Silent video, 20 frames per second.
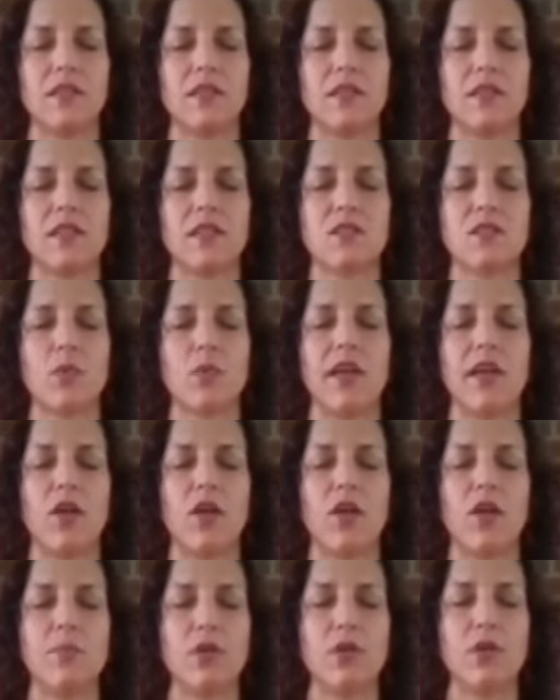This will
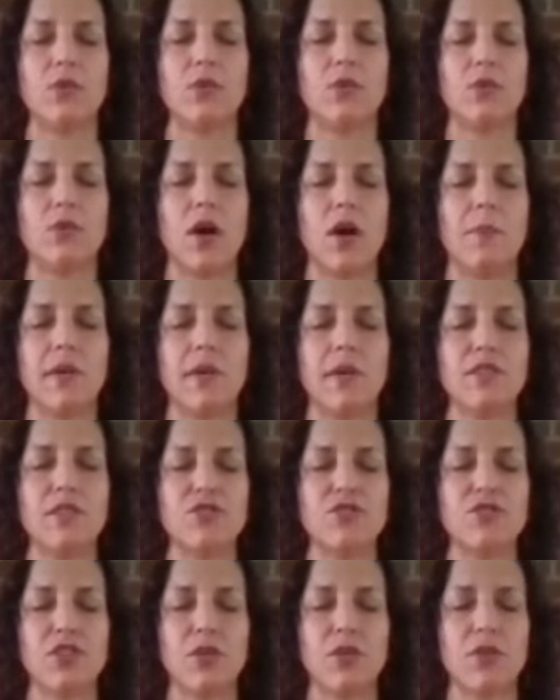help you come
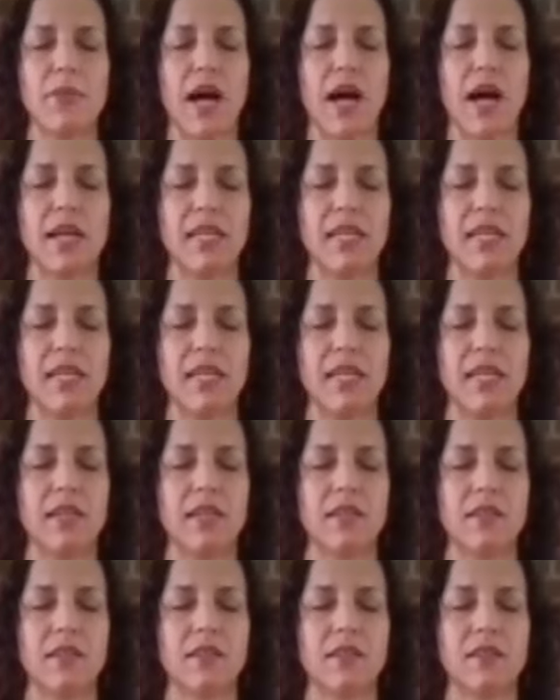into your body
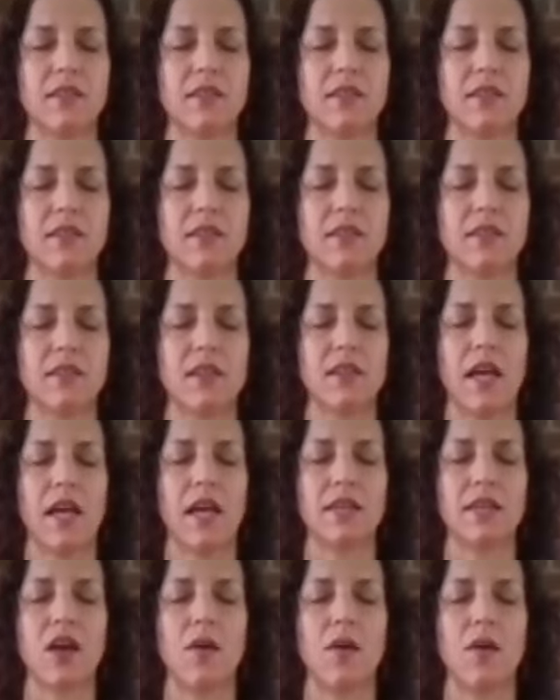
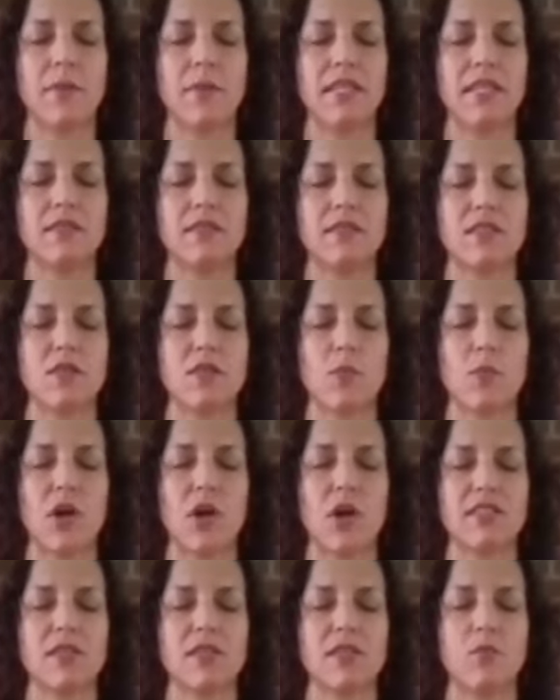and come into the
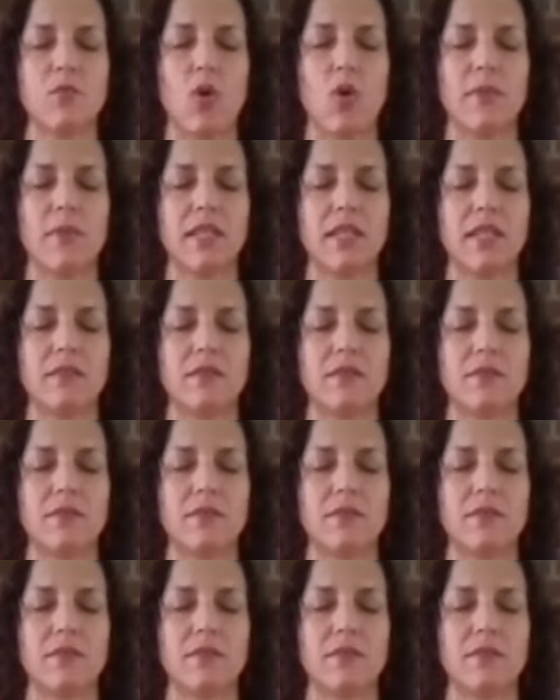present moment.